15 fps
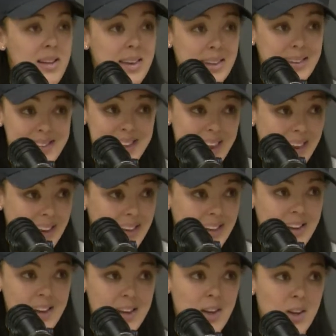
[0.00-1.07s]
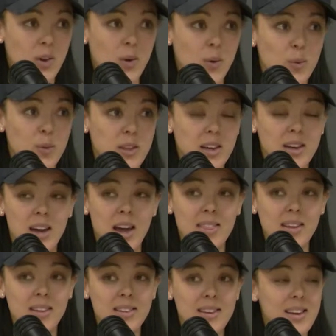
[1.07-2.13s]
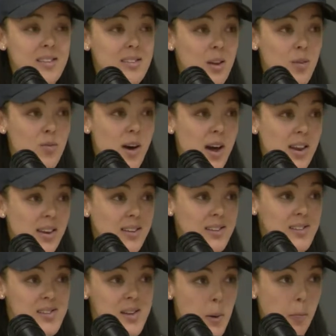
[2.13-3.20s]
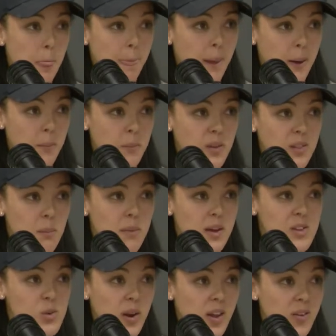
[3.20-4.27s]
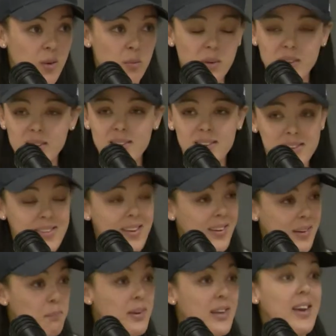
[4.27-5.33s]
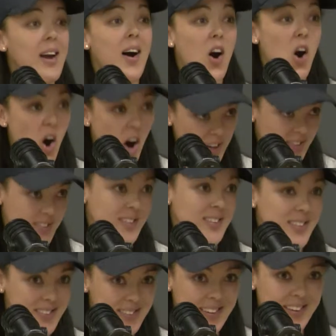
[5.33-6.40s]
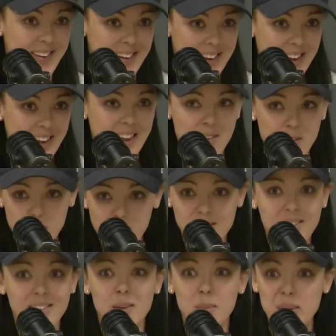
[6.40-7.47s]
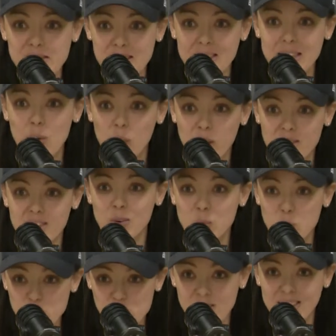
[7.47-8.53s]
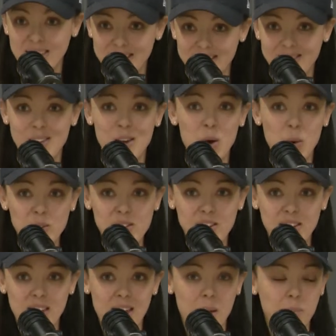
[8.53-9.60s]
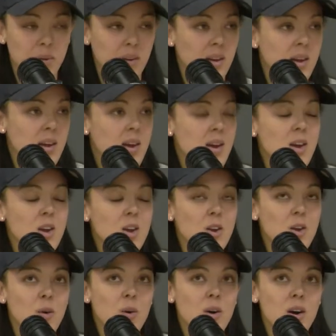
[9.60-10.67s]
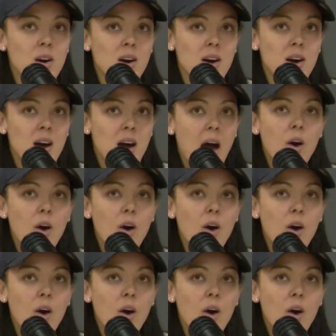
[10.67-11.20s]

10. I think the SA finals in the men's 100 meters is going to be hot this year. Like, everybody's going to be sitting there watching who's taking it, what's going to happen. How